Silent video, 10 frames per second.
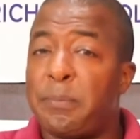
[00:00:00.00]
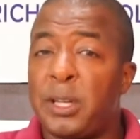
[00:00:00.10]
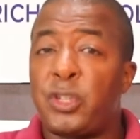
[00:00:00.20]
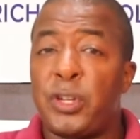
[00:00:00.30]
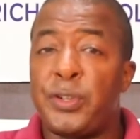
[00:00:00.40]

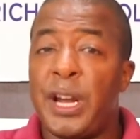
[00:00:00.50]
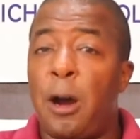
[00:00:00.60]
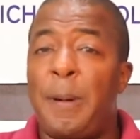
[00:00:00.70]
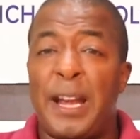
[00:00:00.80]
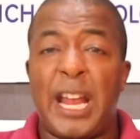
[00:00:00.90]
mentioned,
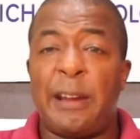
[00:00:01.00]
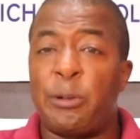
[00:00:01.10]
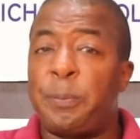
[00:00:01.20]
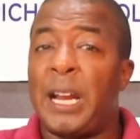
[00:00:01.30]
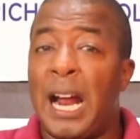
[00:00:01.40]
dial by name
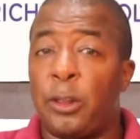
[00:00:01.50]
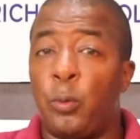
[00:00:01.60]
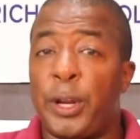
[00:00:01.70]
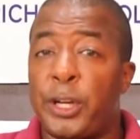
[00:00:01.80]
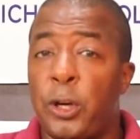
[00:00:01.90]
would be out of the
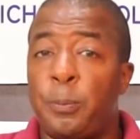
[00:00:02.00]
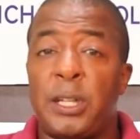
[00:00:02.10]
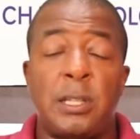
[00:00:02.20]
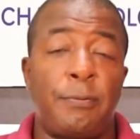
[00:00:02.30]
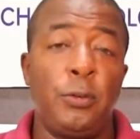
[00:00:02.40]
window
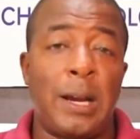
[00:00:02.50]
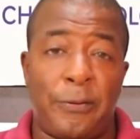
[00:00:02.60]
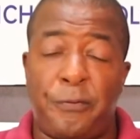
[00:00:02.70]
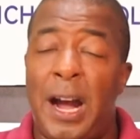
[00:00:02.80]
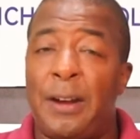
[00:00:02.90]
because if you've
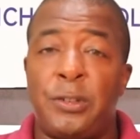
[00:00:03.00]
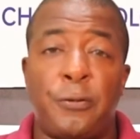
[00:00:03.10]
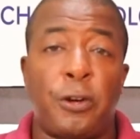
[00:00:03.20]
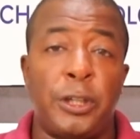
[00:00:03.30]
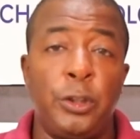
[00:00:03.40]
got five
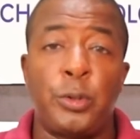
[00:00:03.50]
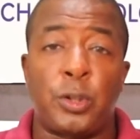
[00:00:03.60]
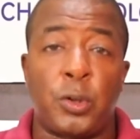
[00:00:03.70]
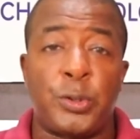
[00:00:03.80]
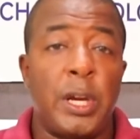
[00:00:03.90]
different
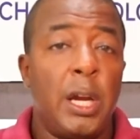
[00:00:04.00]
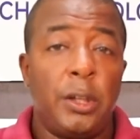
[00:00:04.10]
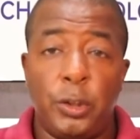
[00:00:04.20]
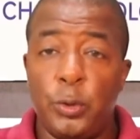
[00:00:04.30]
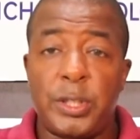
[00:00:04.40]
users
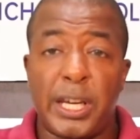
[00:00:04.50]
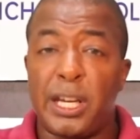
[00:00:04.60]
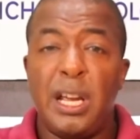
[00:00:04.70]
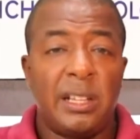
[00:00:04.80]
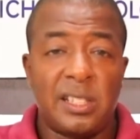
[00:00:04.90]

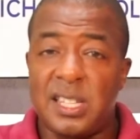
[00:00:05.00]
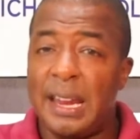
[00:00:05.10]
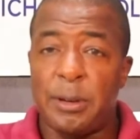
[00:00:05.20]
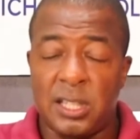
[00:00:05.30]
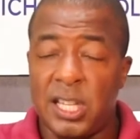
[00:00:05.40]
using the
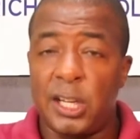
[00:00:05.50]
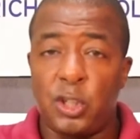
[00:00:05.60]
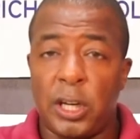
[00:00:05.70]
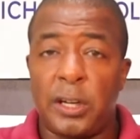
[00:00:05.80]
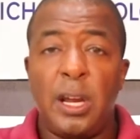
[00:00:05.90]
same
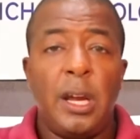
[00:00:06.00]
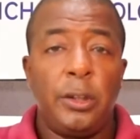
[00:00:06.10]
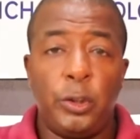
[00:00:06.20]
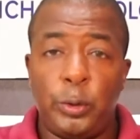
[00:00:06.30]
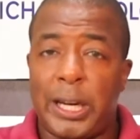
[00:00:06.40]
extension,
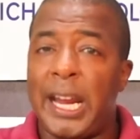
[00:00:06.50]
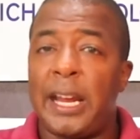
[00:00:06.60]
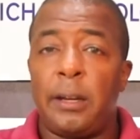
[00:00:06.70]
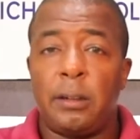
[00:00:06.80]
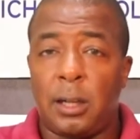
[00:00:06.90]
you
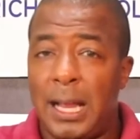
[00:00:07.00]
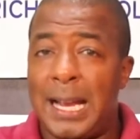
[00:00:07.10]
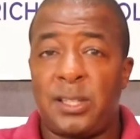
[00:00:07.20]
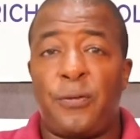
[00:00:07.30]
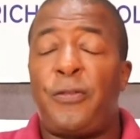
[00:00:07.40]
can't
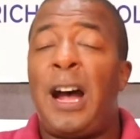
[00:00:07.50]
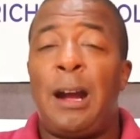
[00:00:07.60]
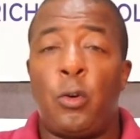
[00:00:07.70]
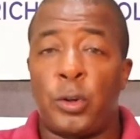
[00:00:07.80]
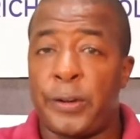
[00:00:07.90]

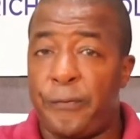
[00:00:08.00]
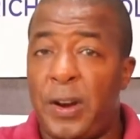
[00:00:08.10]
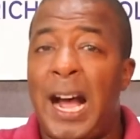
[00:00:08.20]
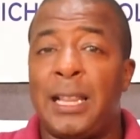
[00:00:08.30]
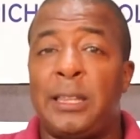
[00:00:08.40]
classify or
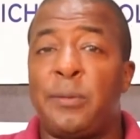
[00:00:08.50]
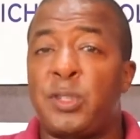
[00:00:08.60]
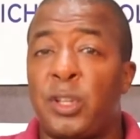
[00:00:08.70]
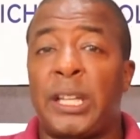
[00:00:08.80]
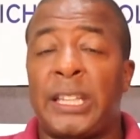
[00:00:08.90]
divide them
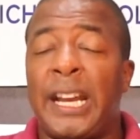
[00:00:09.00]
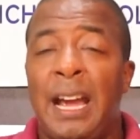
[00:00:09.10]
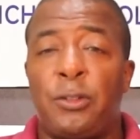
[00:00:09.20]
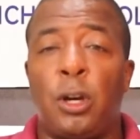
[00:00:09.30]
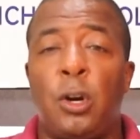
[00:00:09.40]
so that they
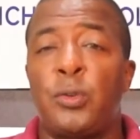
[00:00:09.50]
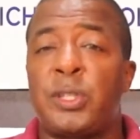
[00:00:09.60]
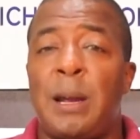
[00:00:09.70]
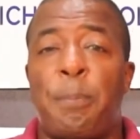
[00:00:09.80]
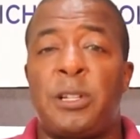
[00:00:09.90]
have their own
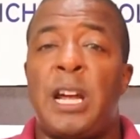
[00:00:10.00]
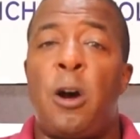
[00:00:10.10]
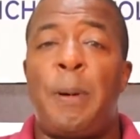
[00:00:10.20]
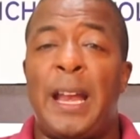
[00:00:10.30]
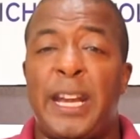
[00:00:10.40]
separate
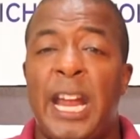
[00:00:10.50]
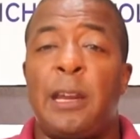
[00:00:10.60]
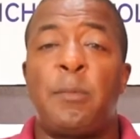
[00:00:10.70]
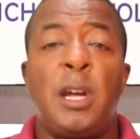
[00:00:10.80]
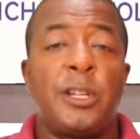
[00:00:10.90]
dial by
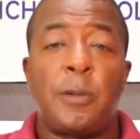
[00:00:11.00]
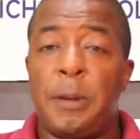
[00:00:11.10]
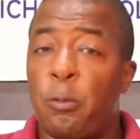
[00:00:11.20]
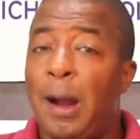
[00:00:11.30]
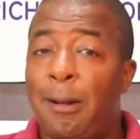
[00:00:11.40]
name to
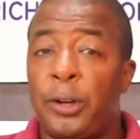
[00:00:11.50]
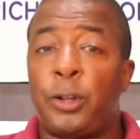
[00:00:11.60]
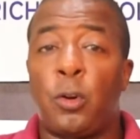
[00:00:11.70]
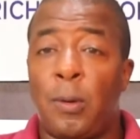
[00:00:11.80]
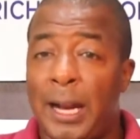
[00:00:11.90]
be routed
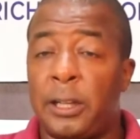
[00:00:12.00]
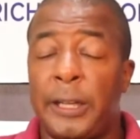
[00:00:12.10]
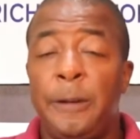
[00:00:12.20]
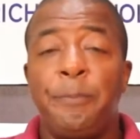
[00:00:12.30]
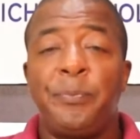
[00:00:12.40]
correctly.